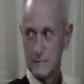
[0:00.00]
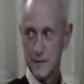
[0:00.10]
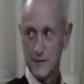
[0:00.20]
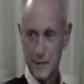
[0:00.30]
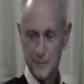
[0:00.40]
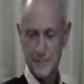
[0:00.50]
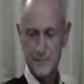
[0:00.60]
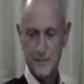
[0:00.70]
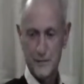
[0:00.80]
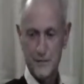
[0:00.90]
But up
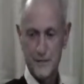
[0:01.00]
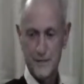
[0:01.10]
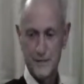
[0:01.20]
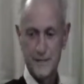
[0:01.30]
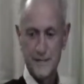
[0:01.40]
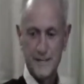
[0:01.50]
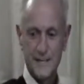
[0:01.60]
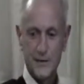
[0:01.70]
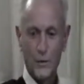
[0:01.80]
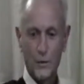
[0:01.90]
until then,
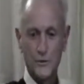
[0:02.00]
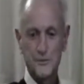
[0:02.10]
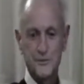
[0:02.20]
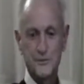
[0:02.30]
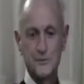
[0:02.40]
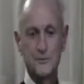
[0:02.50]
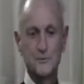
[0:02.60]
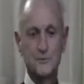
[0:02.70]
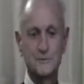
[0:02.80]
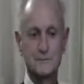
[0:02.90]
in order
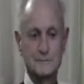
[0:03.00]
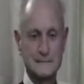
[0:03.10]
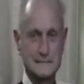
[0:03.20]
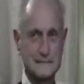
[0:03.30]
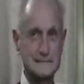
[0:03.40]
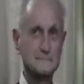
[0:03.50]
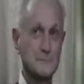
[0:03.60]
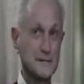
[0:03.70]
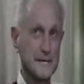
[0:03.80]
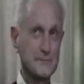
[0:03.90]
to
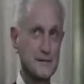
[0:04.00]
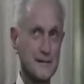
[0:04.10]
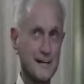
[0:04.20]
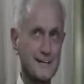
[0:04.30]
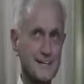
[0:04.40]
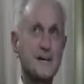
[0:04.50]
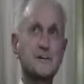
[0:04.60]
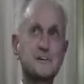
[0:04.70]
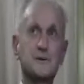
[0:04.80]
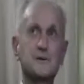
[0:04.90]
manipulate,
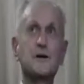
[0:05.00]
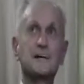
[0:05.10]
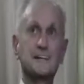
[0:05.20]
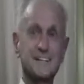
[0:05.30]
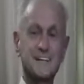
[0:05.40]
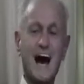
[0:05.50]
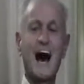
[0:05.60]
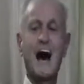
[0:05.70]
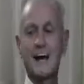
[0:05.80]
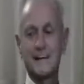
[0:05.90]
to
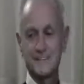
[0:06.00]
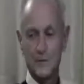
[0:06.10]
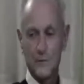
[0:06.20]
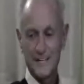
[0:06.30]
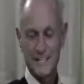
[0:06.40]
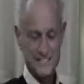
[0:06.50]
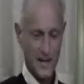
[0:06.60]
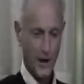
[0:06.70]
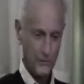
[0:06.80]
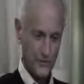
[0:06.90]
guide the way he
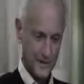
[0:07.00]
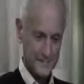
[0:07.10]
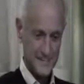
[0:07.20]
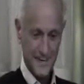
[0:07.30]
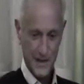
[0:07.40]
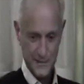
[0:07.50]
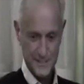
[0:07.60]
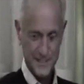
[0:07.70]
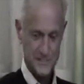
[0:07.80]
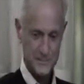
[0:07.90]
saw things and how he
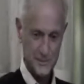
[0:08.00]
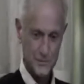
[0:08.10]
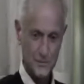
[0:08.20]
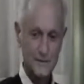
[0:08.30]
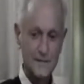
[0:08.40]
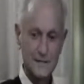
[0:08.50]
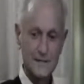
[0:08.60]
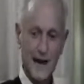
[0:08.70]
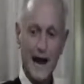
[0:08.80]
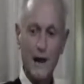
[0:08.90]
did in school,
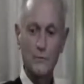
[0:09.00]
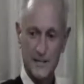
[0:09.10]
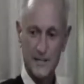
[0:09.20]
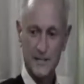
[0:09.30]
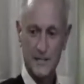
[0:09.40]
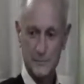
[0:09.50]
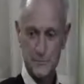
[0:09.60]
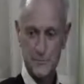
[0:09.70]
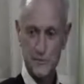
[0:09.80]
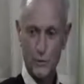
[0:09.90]
I would tell him
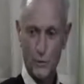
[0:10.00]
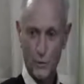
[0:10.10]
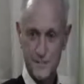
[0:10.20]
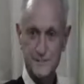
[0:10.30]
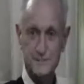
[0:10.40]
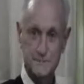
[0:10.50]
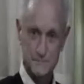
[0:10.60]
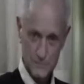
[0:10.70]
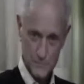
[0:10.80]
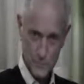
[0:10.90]
stories,
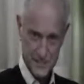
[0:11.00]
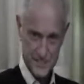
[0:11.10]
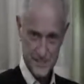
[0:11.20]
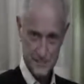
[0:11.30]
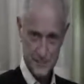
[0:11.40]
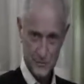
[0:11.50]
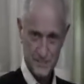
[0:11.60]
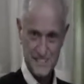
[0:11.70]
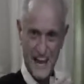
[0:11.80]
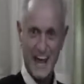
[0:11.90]
which is
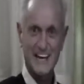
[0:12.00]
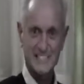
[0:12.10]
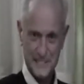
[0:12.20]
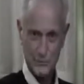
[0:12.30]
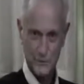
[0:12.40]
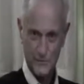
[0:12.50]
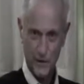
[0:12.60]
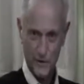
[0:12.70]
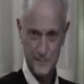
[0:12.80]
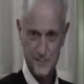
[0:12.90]
hypnosis, as he was
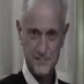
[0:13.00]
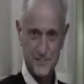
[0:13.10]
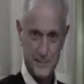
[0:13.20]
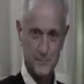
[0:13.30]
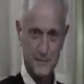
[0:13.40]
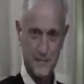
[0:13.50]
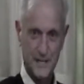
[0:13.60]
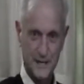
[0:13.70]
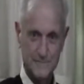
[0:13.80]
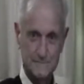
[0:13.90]
falling to sleep at night.